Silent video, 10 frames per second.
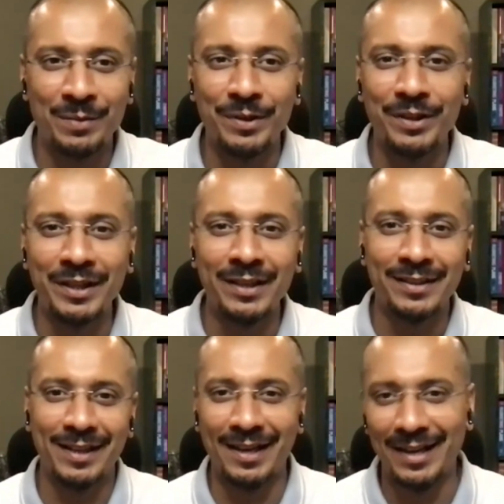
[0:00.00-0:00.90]
of the community
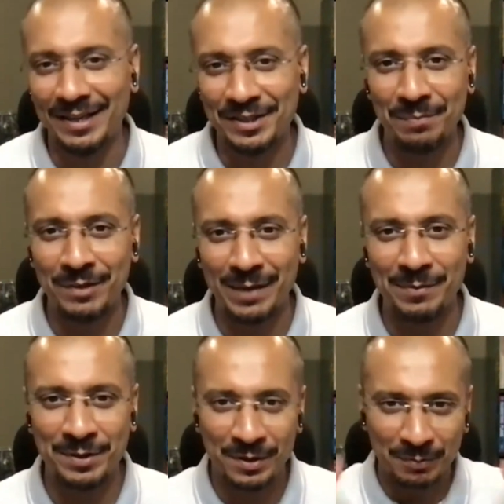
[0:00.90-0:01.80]

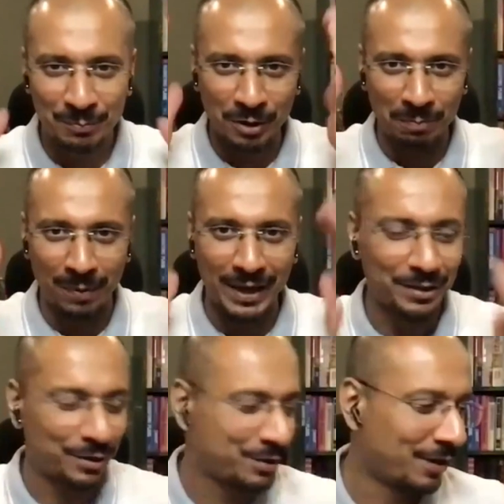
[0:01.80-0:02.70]
sometimes put
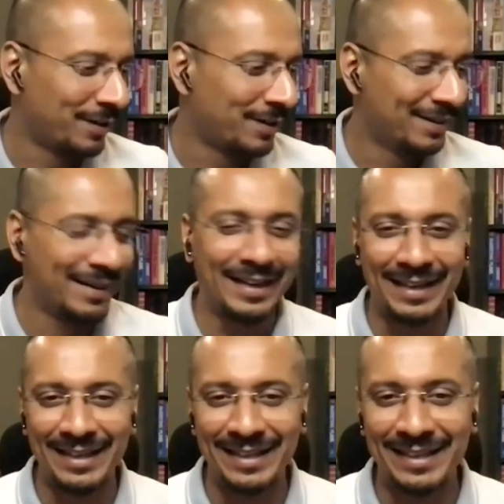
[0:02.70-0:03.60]
blinders on,
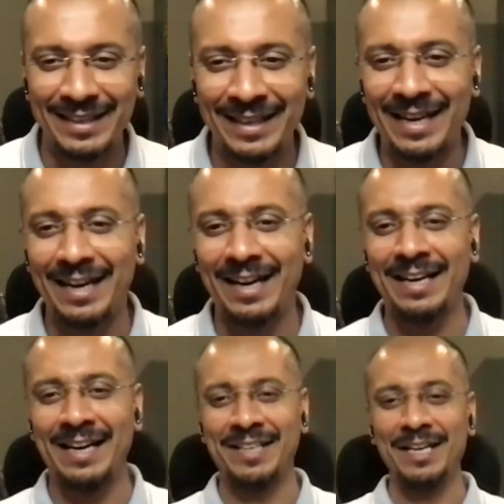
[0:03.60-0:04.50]
and
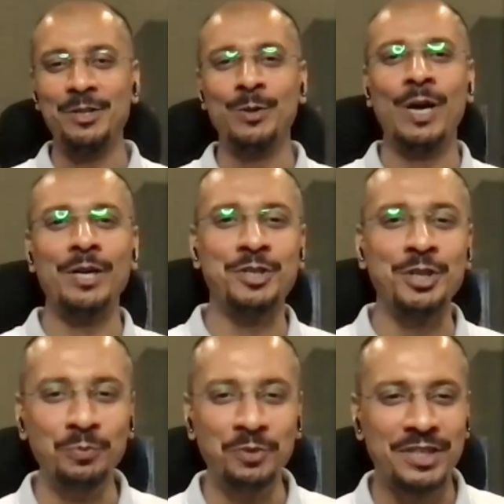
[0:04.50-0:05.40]
I tend to
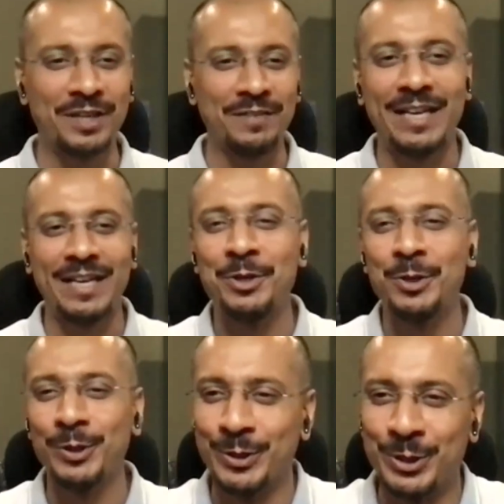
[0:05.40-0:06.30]
assume stuff that I
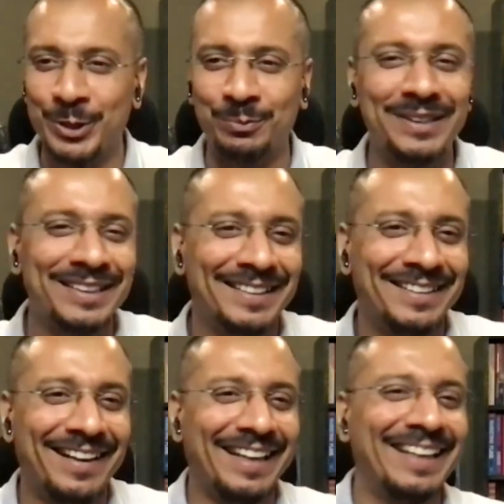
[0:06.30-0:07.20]
shouldn't assume,
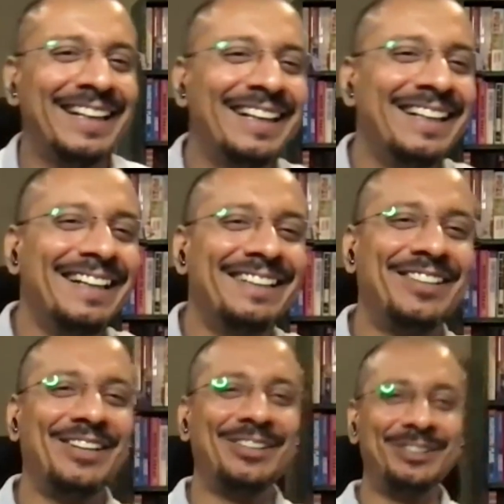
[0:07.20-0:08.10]
right?
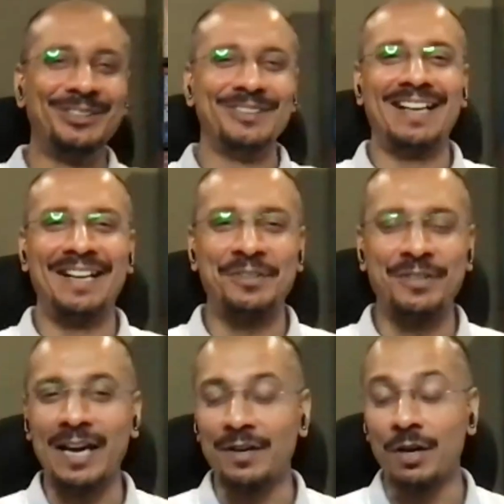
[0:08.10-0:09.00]
I
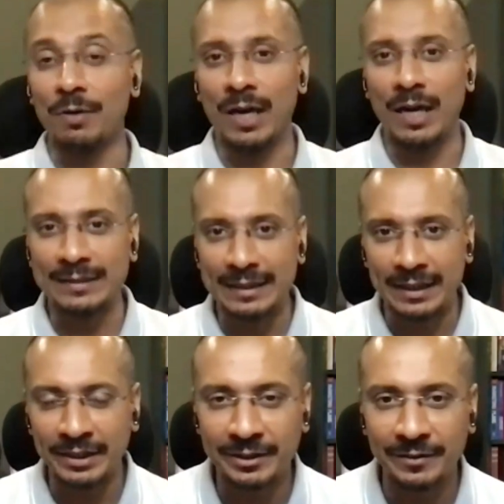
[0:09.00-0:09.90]

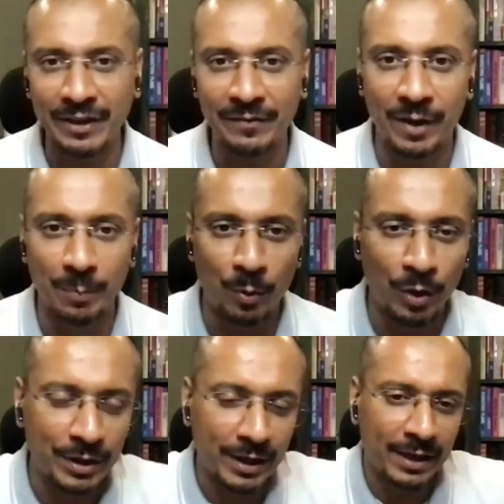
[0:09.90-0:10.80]
think it's a very fair
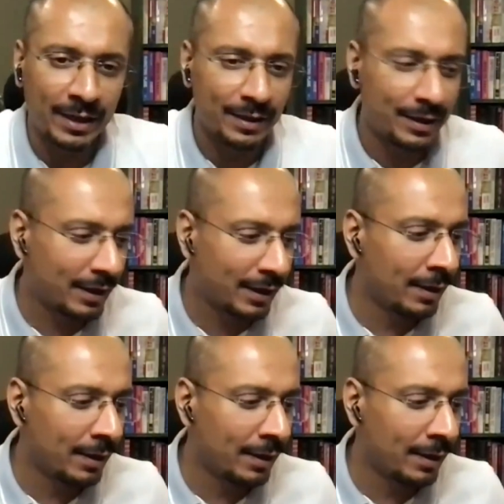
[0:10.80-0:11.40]
point. And